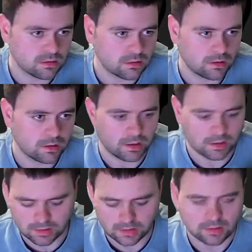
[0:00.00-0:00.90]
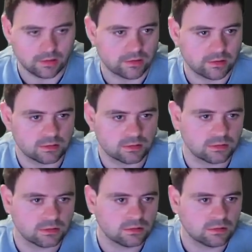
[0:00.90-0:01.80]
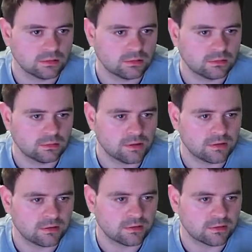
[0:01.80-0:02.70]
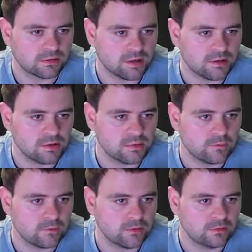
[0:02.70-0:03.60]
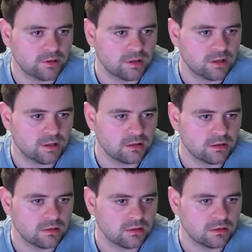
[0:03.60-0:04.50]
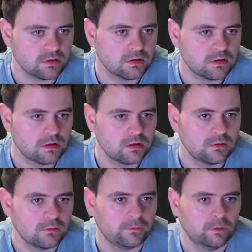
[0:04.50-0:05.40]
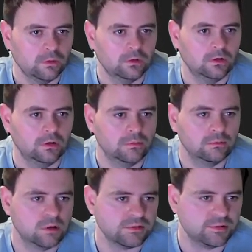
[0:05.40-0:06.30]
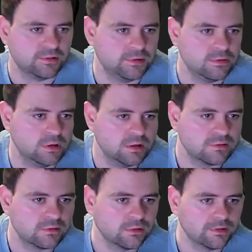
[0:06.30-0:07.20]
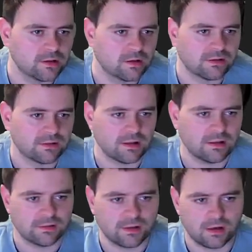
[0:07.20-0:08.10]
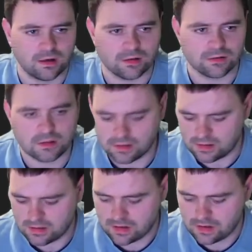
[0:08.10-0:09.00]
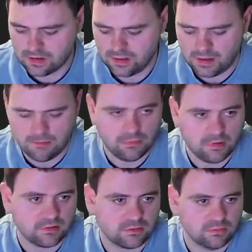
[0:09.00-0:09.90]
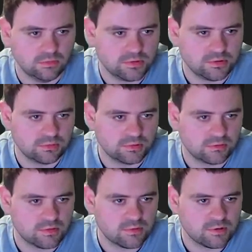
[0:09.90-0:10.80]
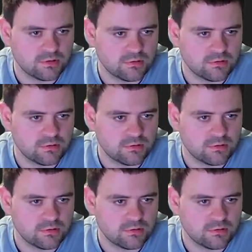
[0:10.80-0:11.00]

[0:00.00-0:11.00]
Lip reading: and let's just create a new field in here for, well, it's a to-do list. We've got deadline status task. Let's just call it short description.